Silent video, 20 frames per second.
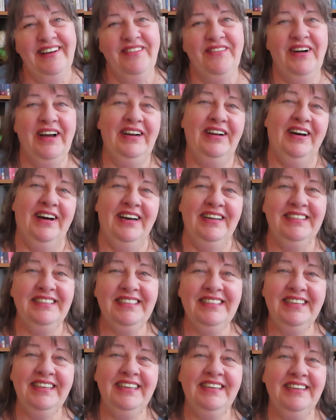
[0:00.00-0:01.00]
Why
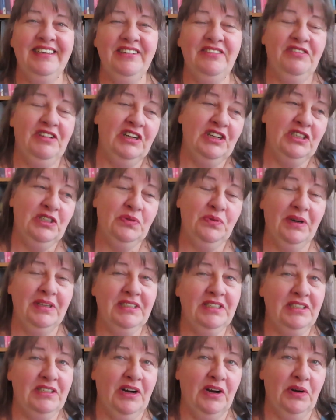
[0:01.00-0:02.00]
not? Finish
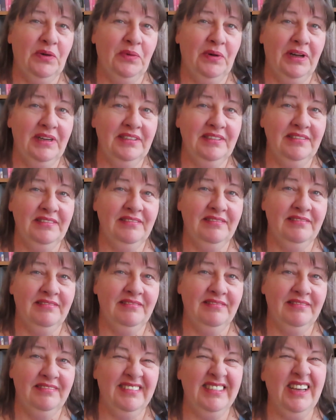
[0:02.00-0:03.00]
one, start one?
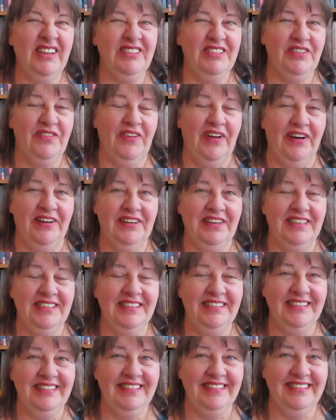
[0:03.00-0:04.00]
Sounds fair,
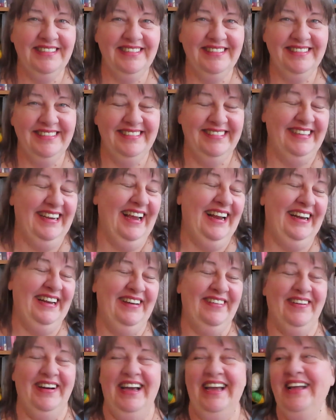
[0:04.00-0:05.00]
doesn't it?
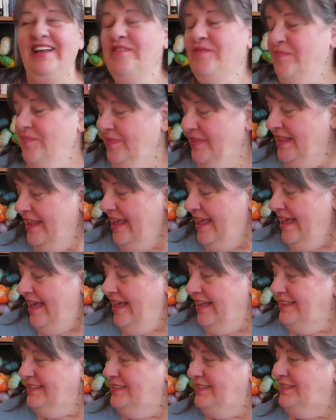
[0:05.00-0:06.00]
Anyway,
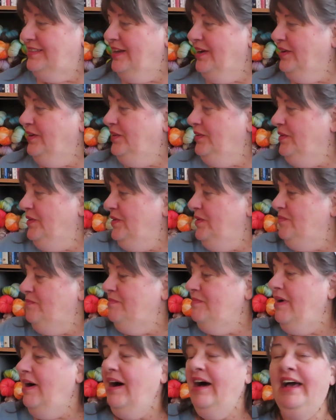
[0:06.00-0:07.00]
so
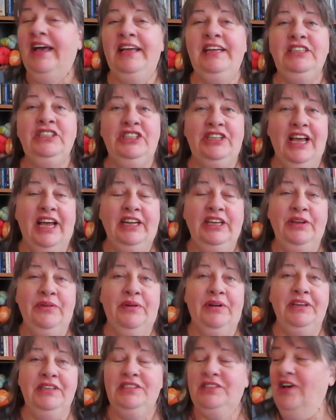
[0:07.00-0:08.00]
my
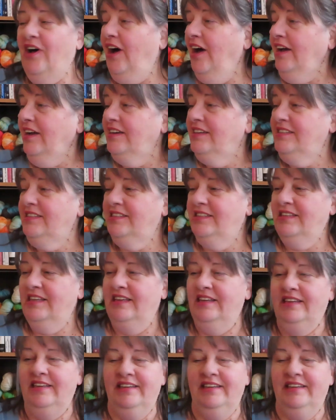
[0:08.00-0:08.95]
January socks